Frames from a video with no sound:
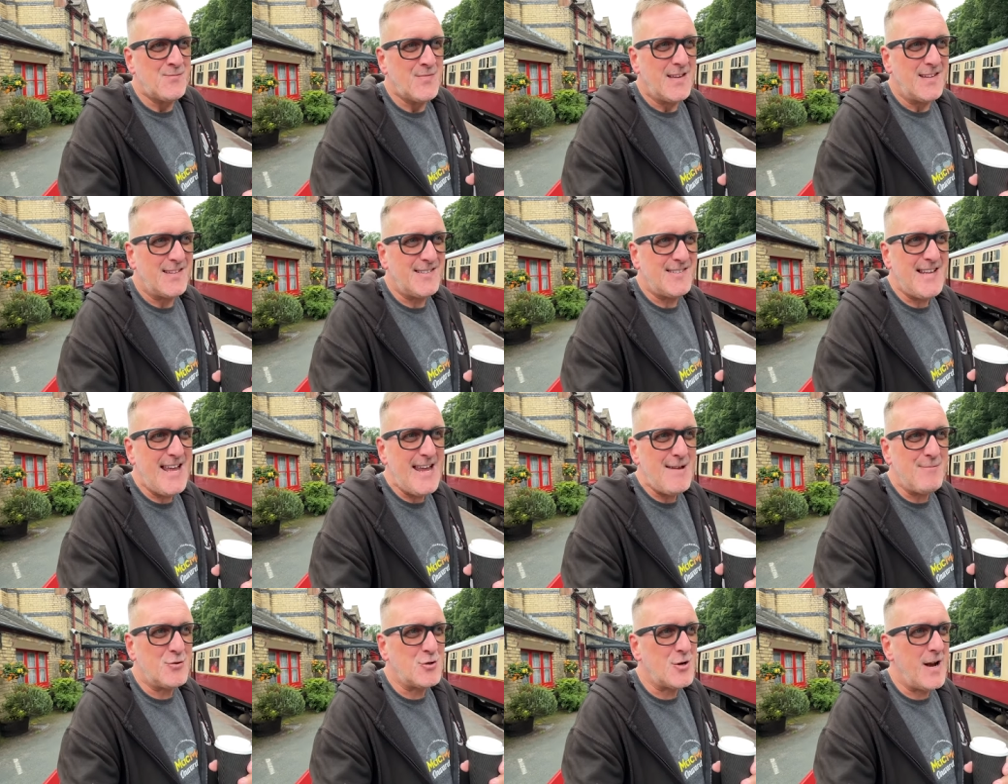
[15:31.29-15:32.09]

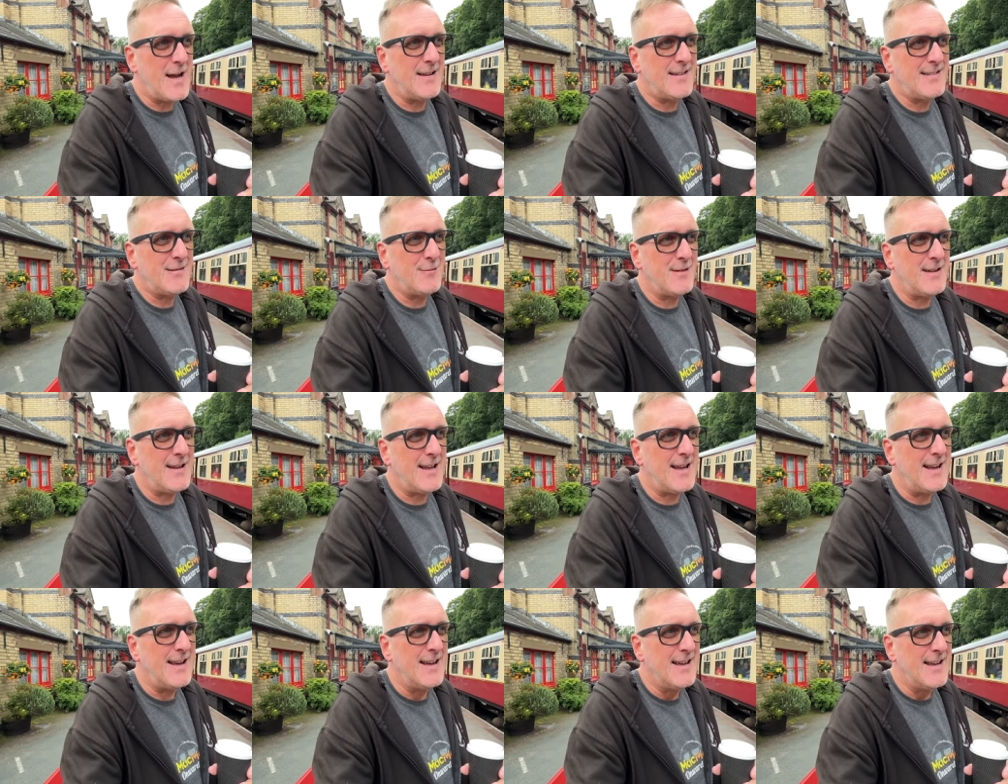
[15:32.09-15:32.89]
steam trains isn't
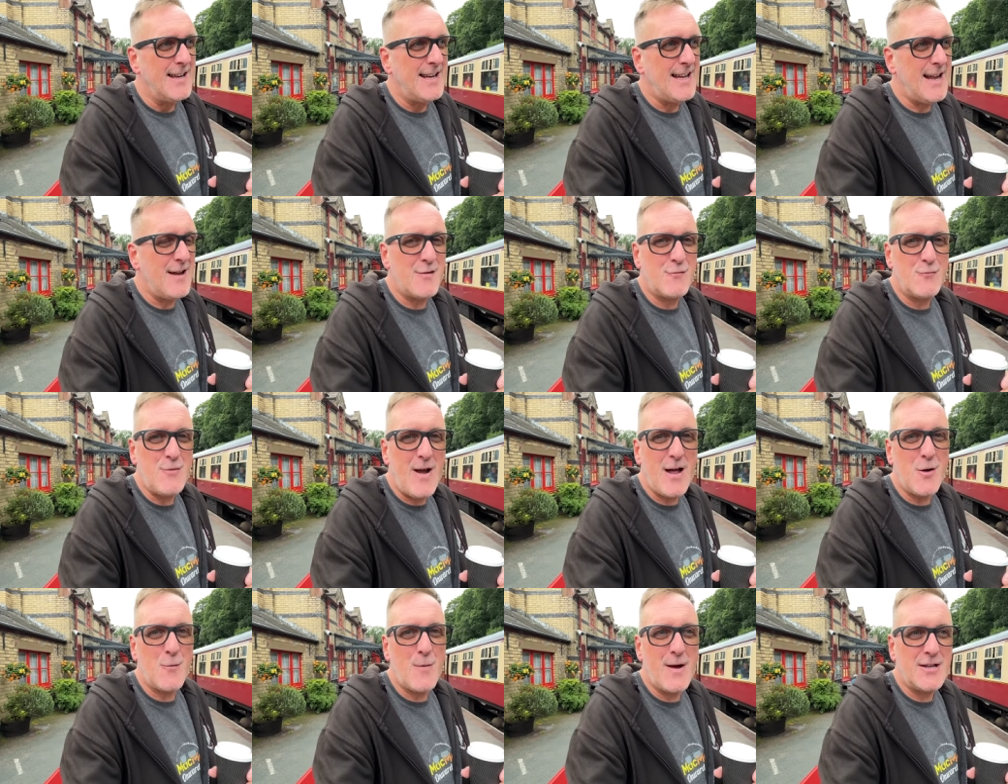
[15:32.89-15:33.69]
it you know the
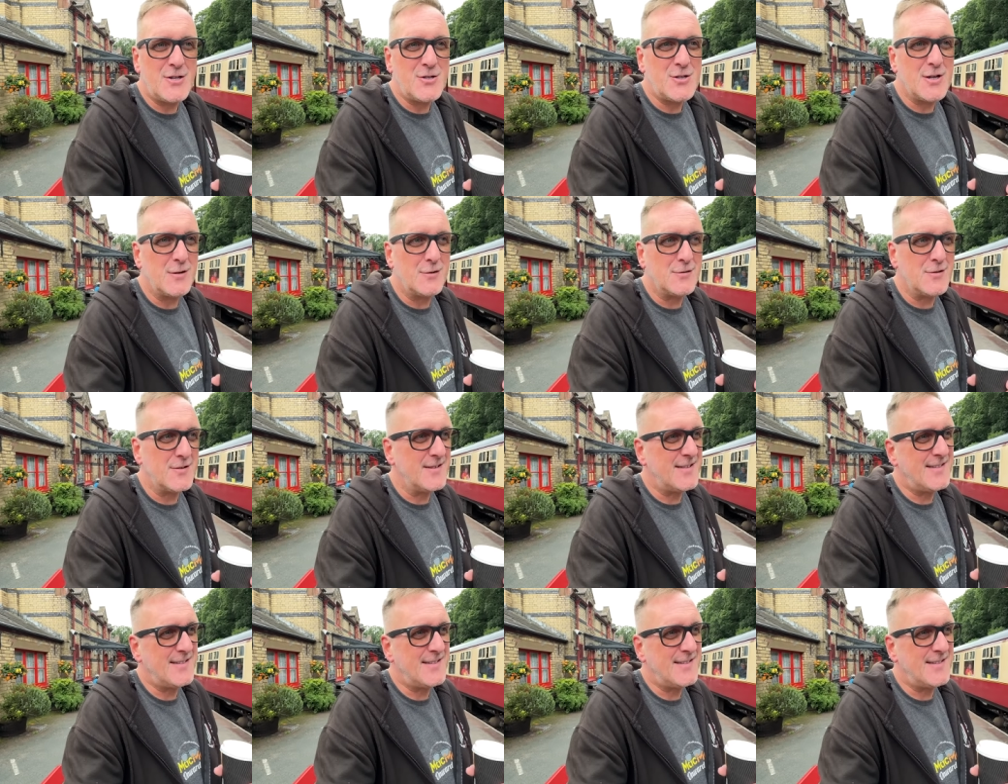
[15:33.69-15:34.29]
railway children